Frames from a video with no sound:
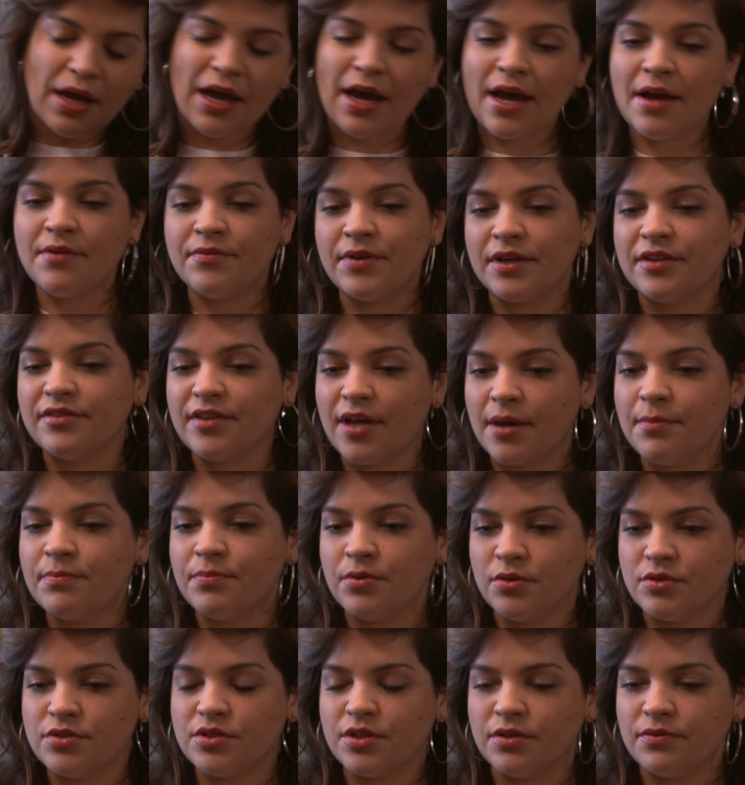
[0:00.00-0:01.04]
have
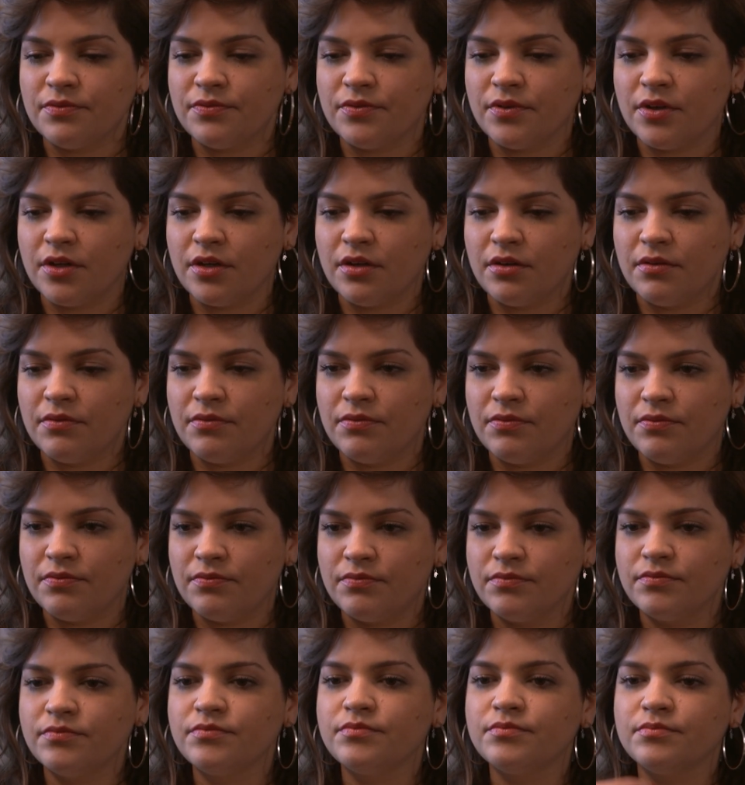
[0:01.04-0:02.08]
examples of
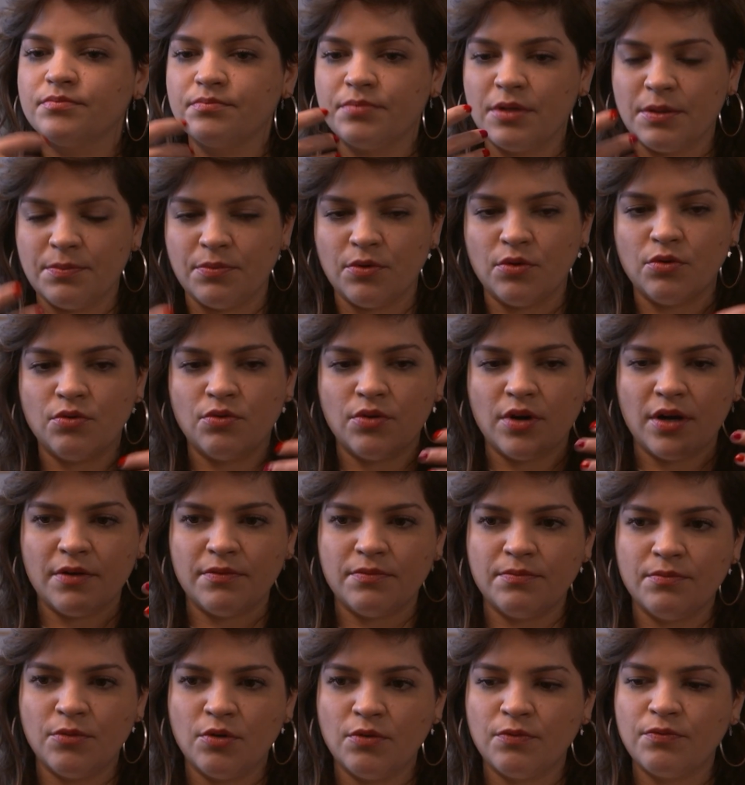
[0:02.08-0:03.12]
people who
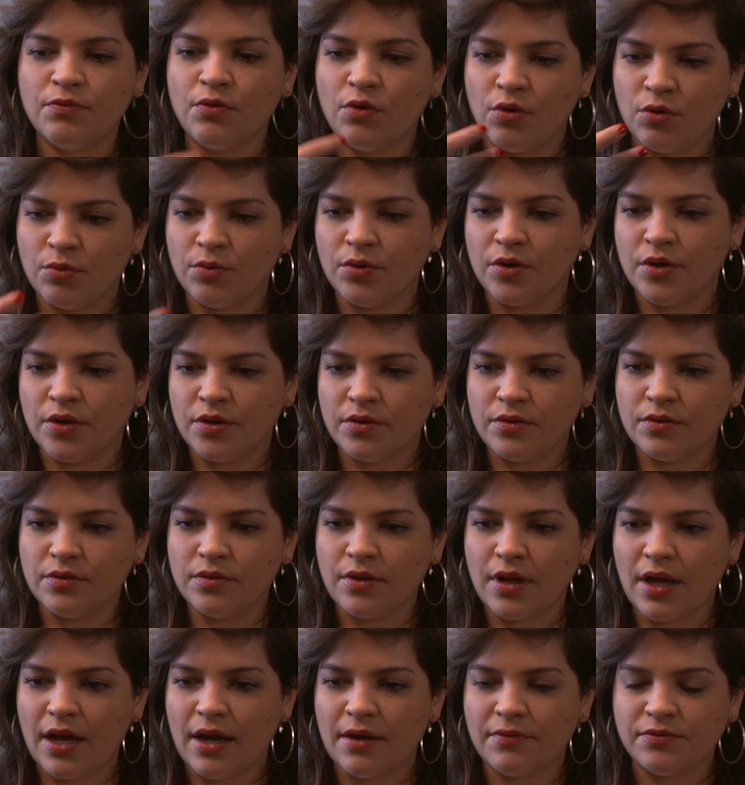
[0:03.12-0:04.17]
have moved forward
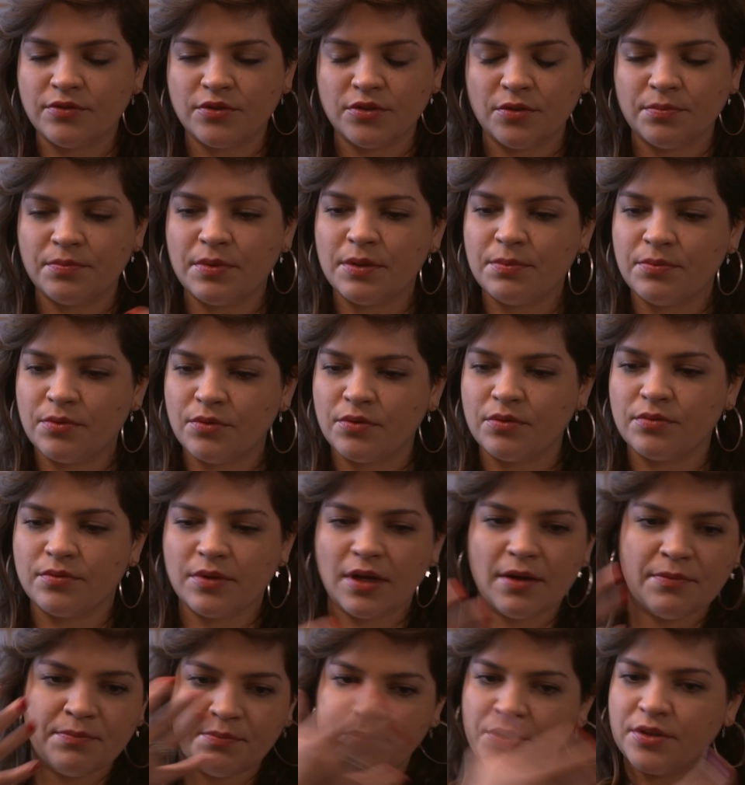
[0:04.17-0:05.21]
after people
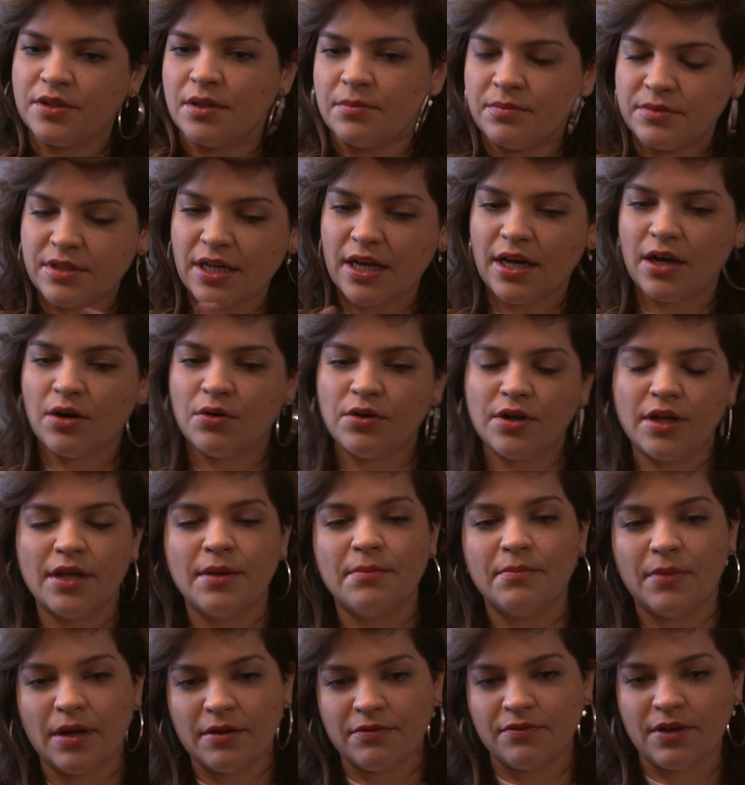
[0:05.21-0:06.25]
have put them down
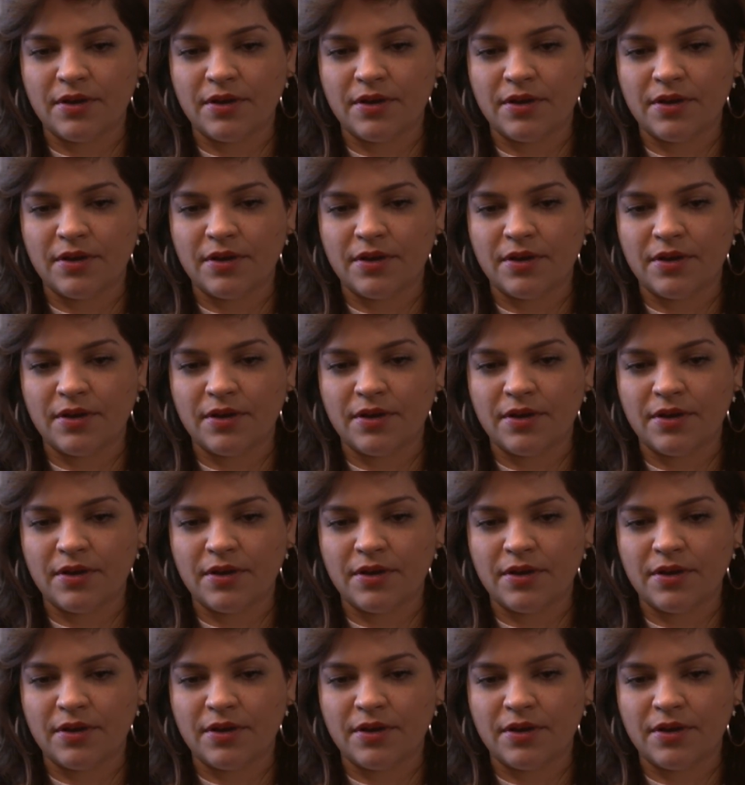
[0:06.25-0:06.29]
in my